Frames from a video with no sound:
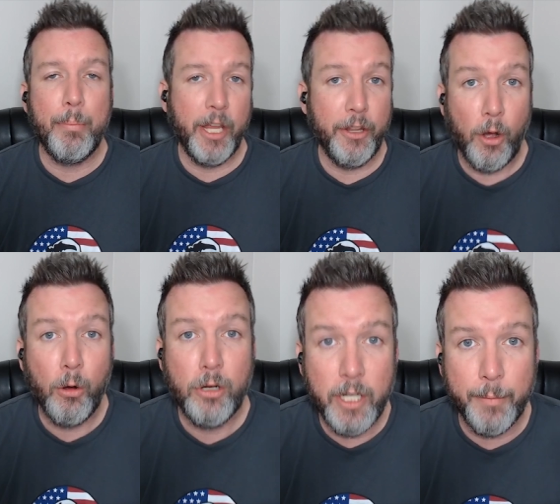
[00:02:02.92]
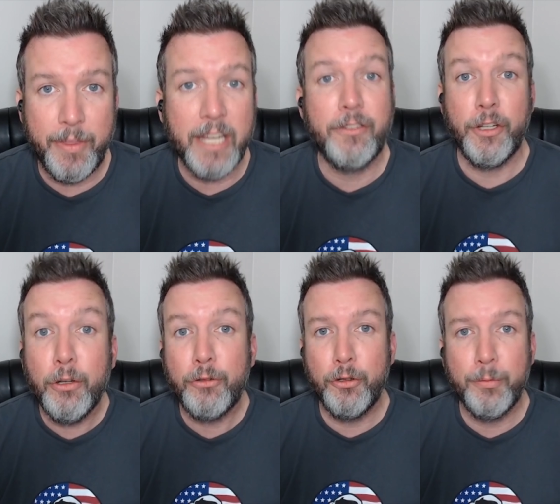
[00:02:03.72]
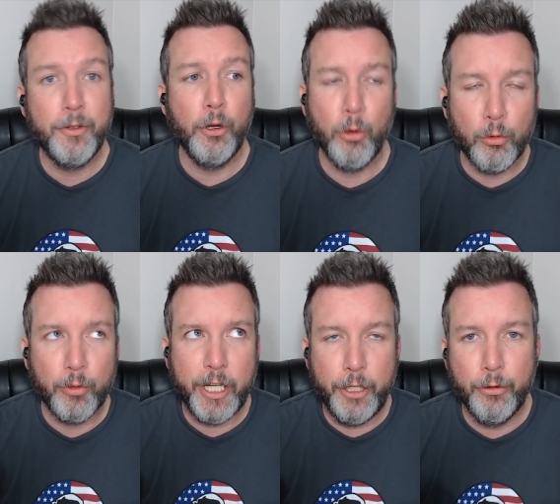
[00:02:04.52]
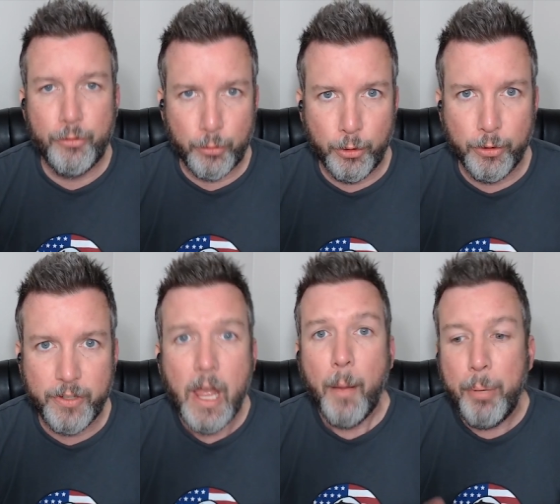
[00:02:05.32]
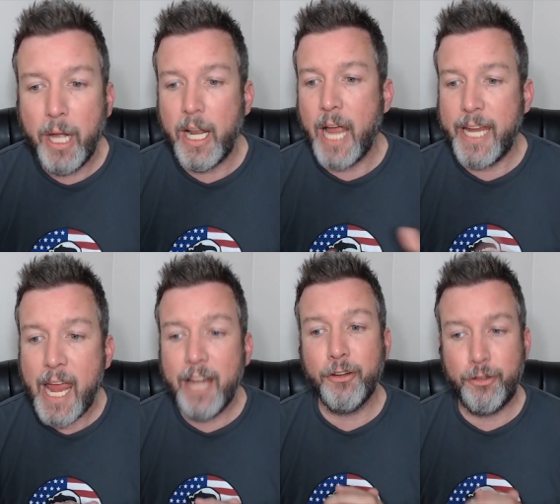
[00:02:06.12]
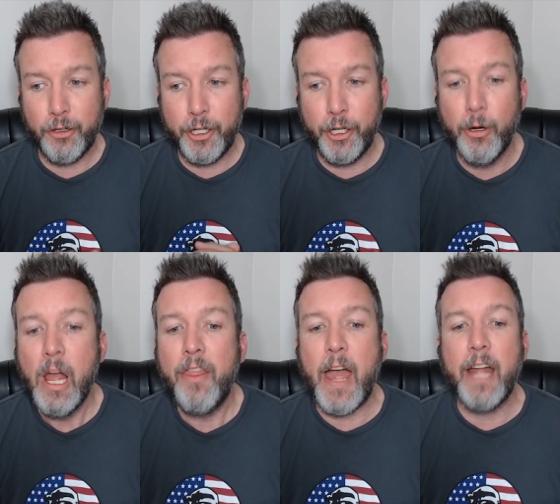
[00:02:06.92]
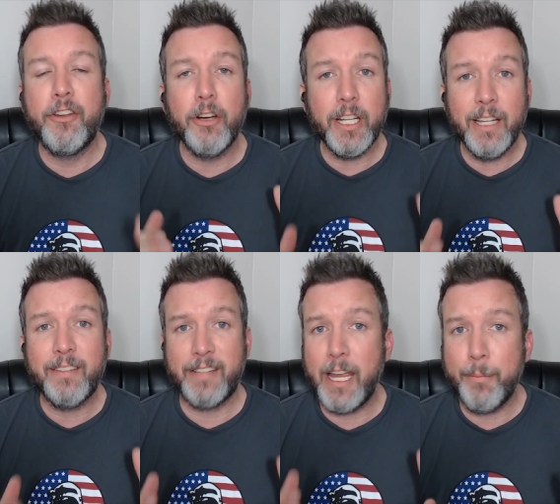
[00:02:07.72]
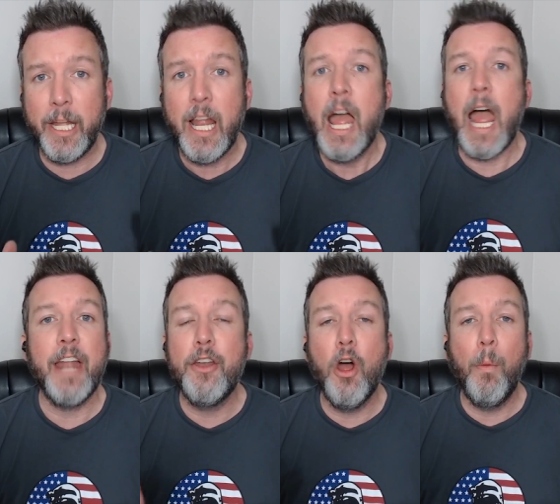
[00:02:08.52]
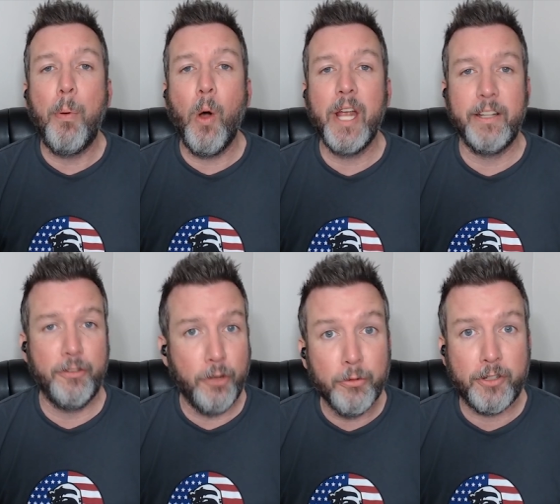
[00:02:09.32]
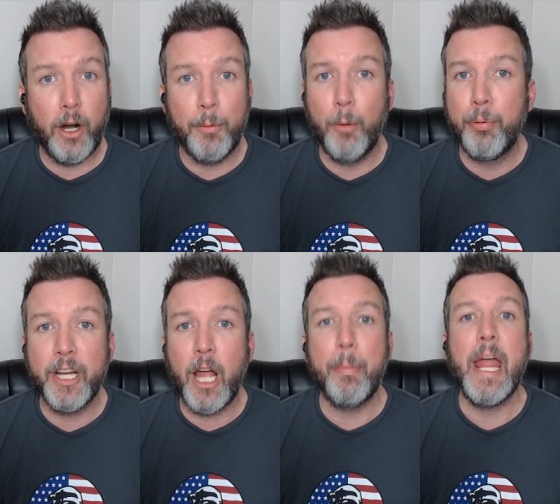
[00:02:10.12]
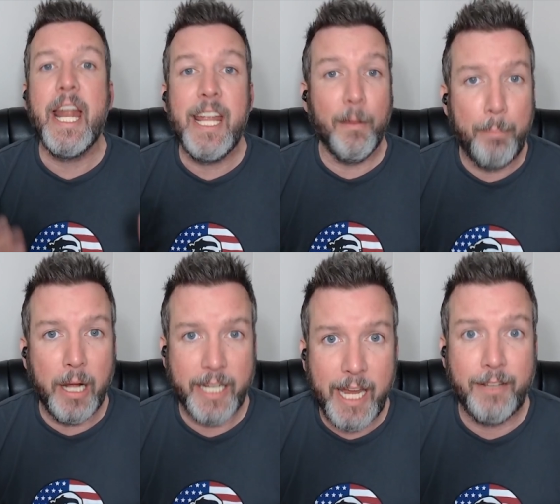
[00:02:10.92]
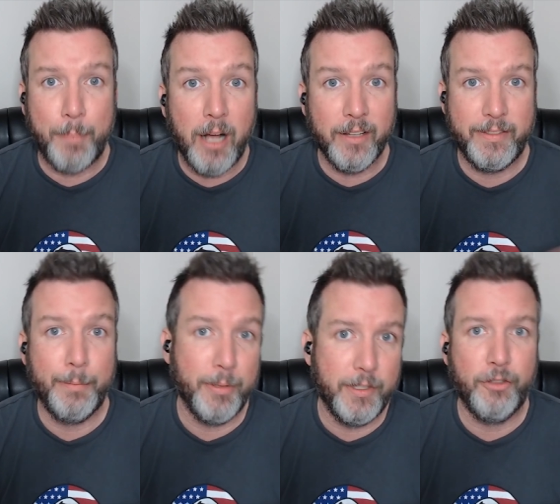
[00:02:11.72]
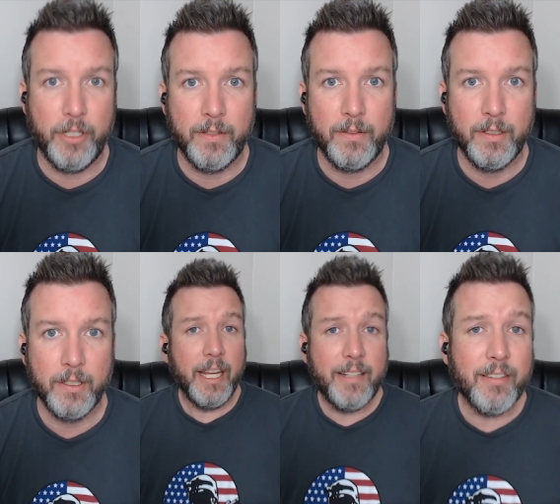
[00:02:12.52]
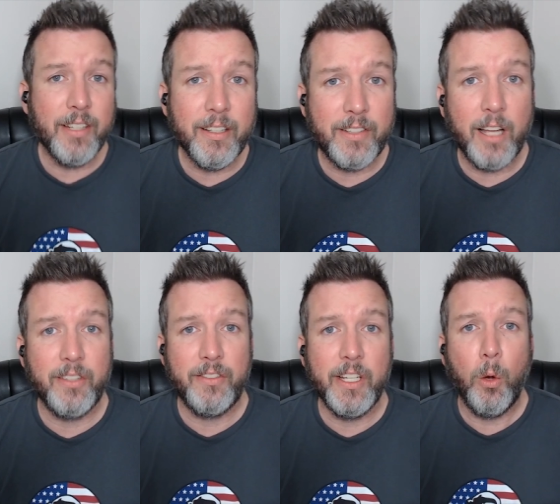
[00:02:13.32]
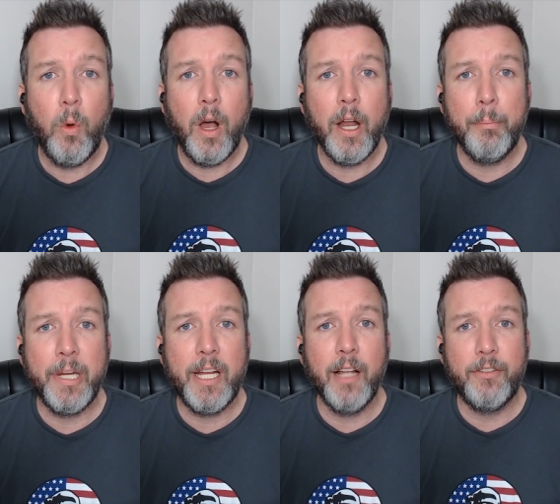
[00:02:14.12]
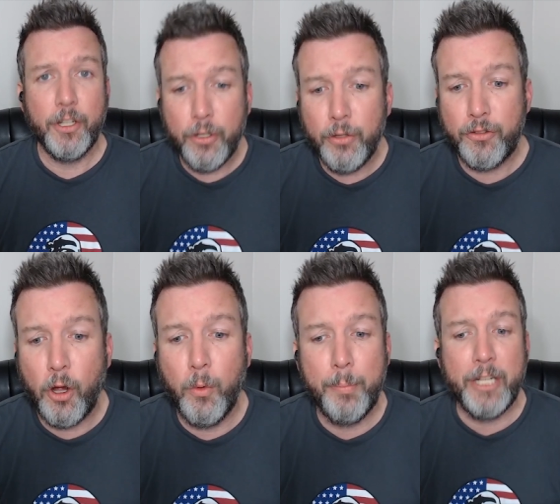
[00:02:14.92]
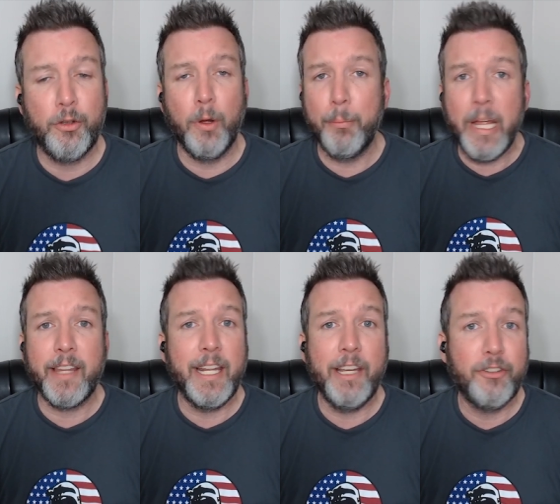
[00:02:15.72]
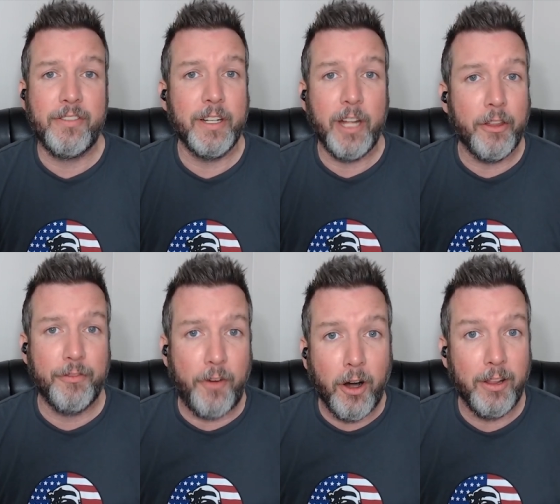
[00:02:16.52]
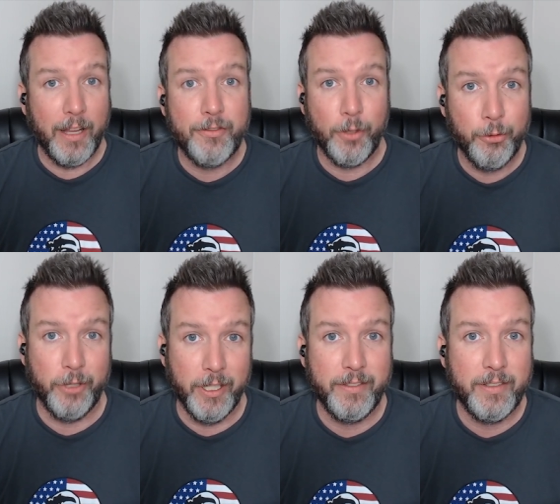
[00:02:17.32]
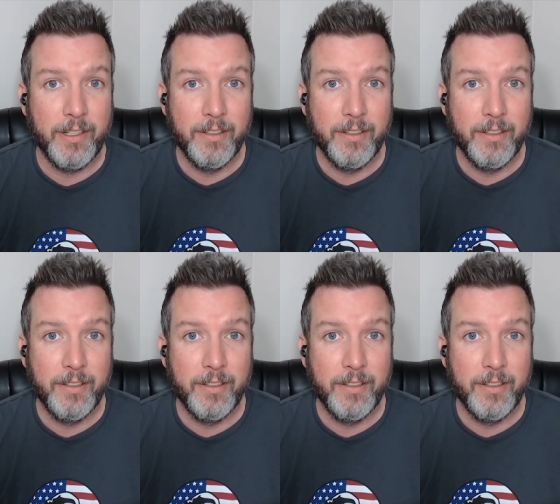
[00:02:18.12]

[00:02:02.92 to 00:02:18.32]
play you the whole clip thanks to YouTube's new reuse rules, but I can assure you that during this segment, at no point does Joe Scarborough bring up any of Buttcake's policy positions. He doesn't discuss a single one because to do so would be to admit that he's just another far left socialist.